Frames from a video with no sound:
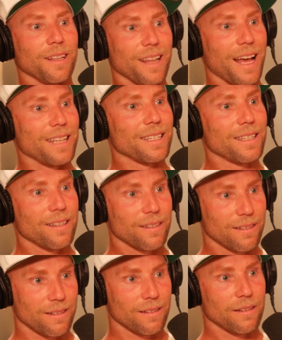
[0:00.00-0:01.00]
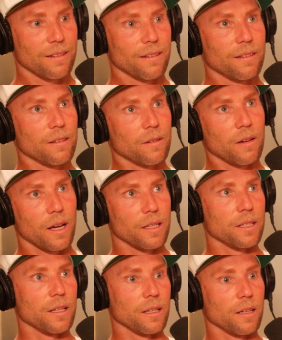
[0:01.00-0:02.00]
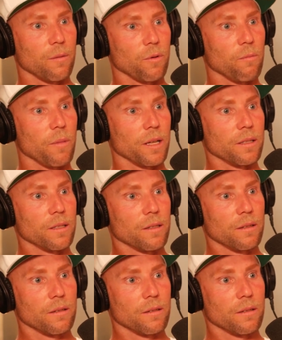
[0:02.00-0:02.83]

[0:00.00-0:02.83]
last, I'd say, a couple months.